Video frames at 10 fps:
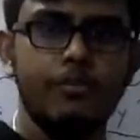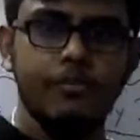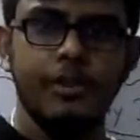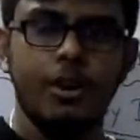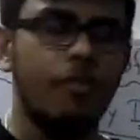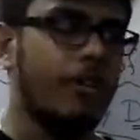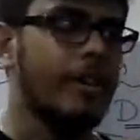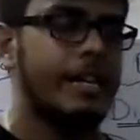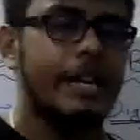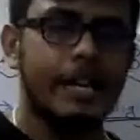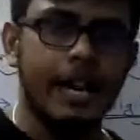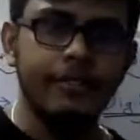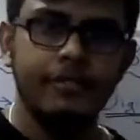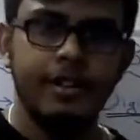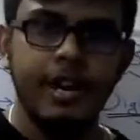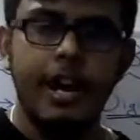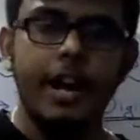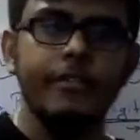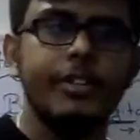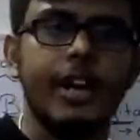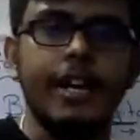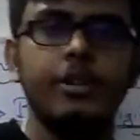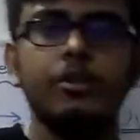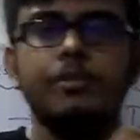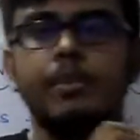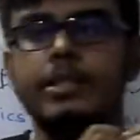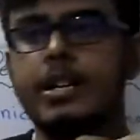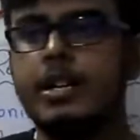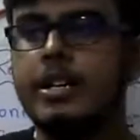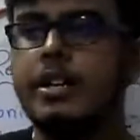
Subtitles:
of our real life and we try to represent it